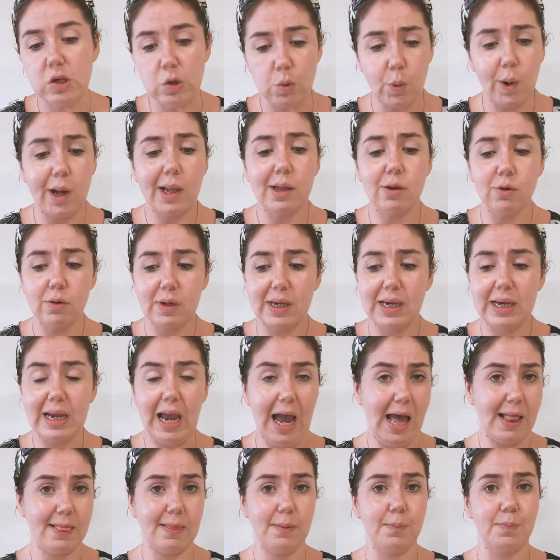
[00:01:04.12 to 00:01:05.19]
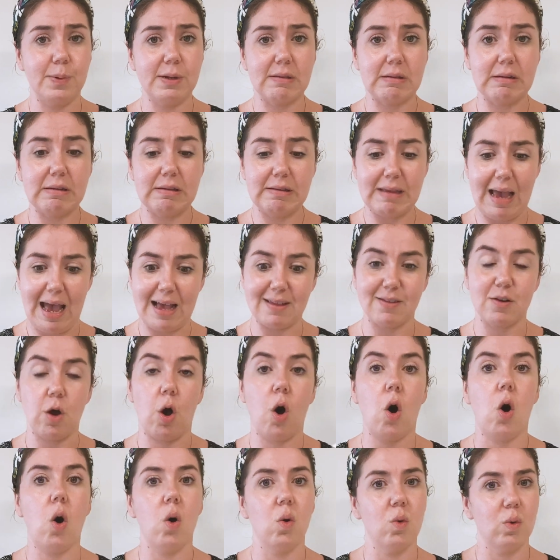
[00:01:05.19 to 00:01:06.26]
you are looking at the business as a
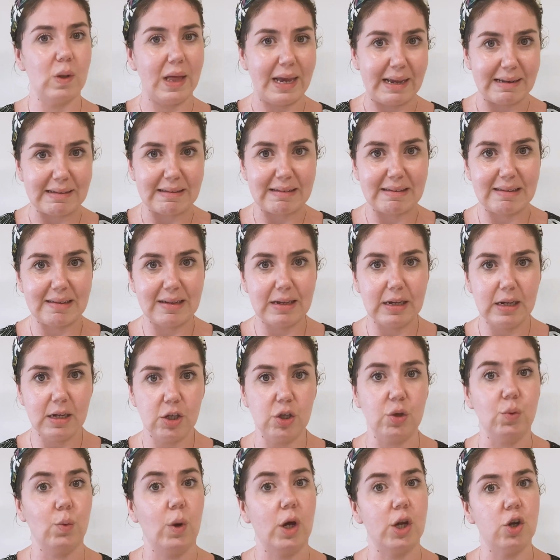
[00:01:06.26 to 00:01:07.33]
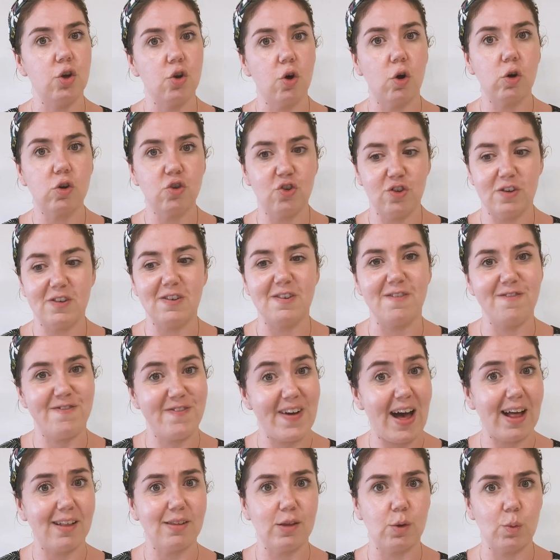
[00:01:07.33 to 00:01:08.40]
whole entity. You are not just
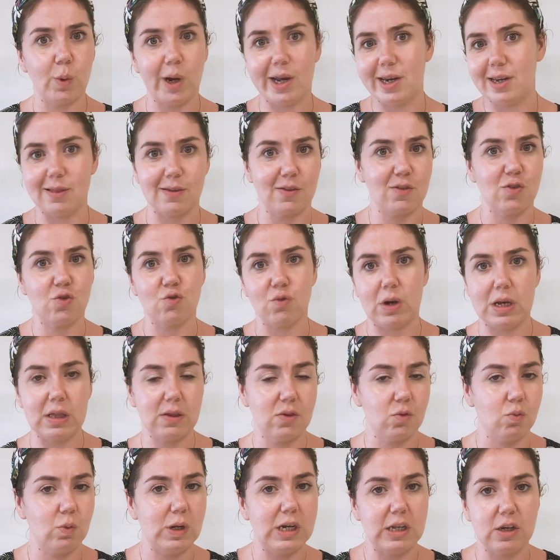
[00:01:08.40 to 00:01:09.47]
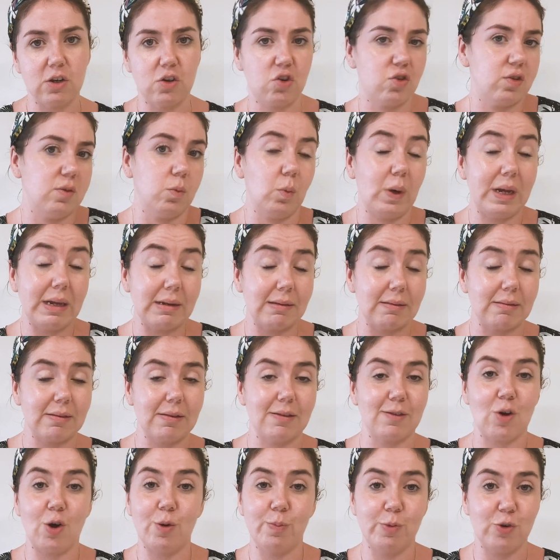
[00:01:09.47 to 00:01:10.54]
evaluating the strengths,
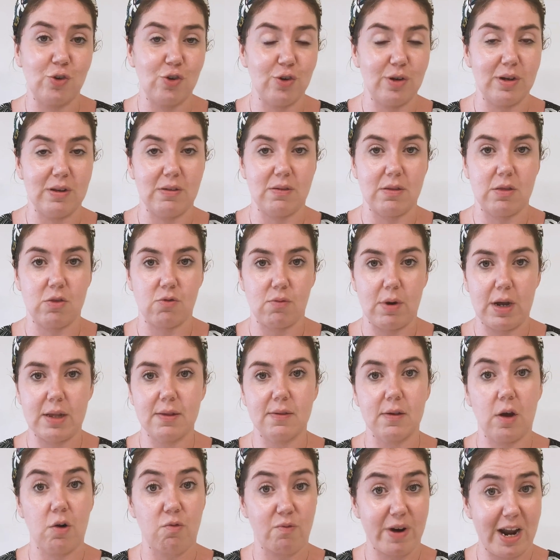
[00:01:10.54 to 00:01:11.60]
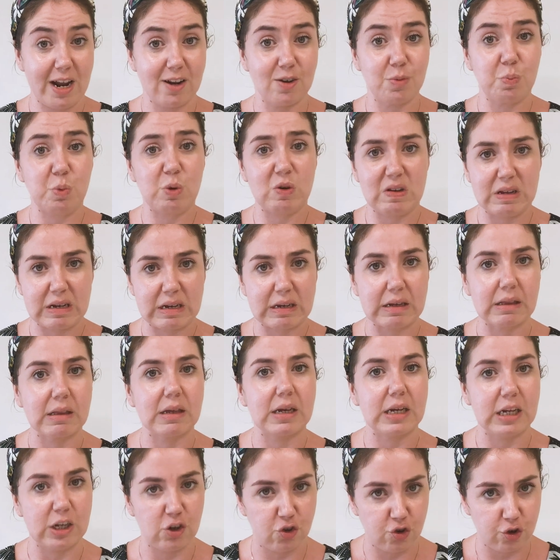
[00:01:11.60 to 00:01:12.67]
weaknesses, opportunities, and threats around a particular
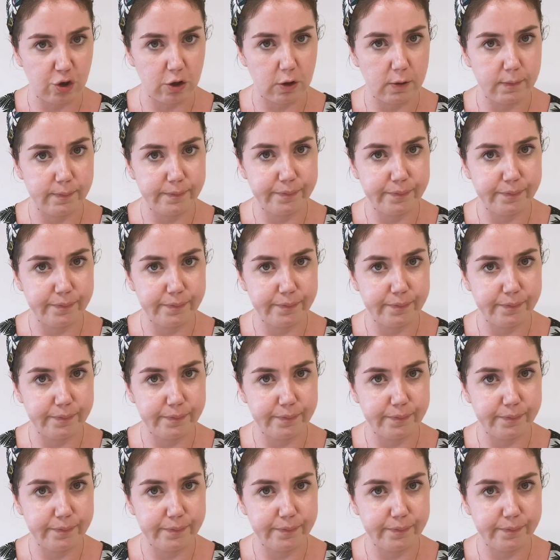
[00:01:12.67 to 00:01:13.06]
issue.